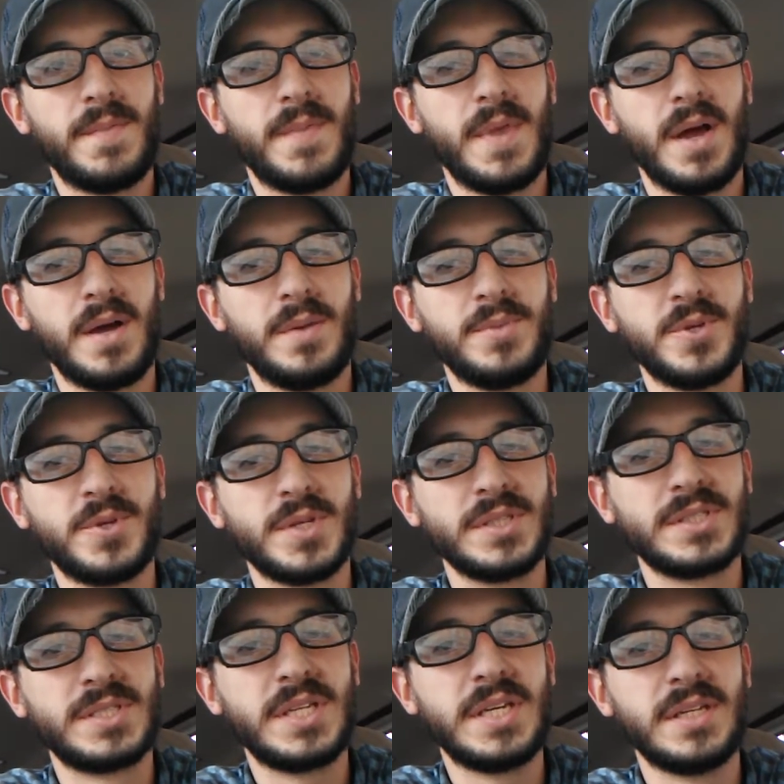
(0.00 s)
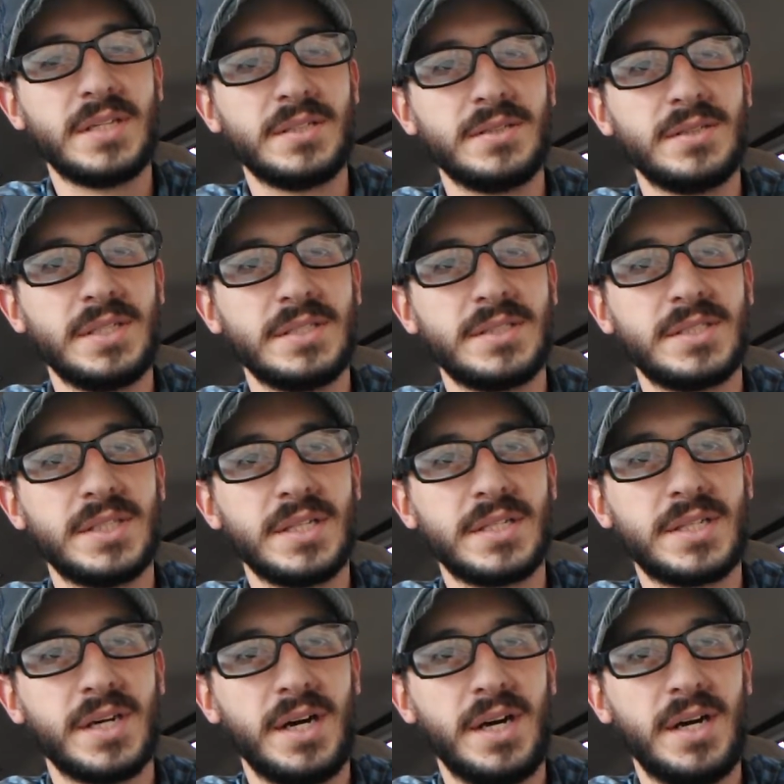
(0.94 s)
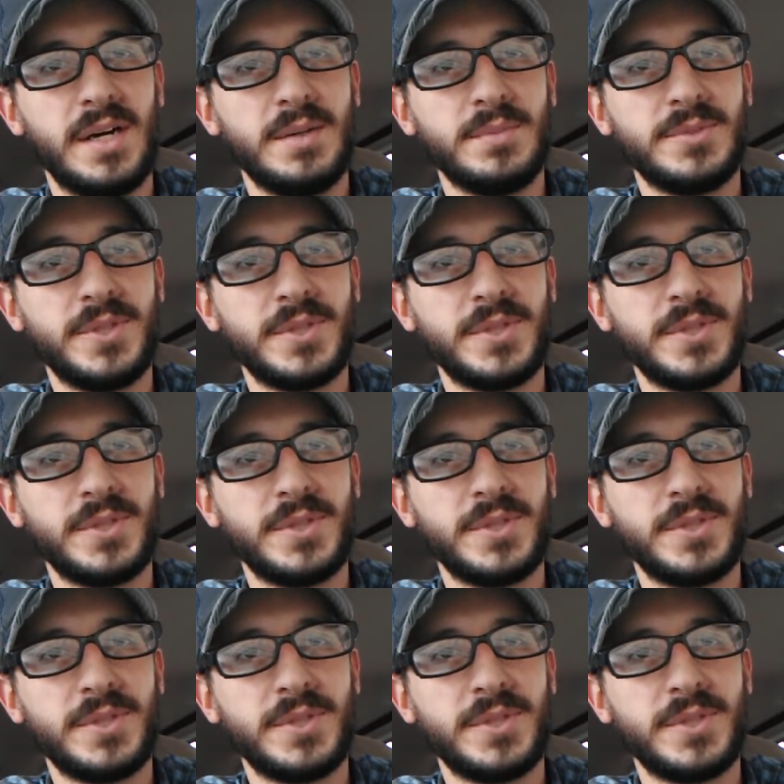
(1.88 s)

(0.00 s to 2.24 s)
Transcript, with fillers: Um, you can see it in sitcoms,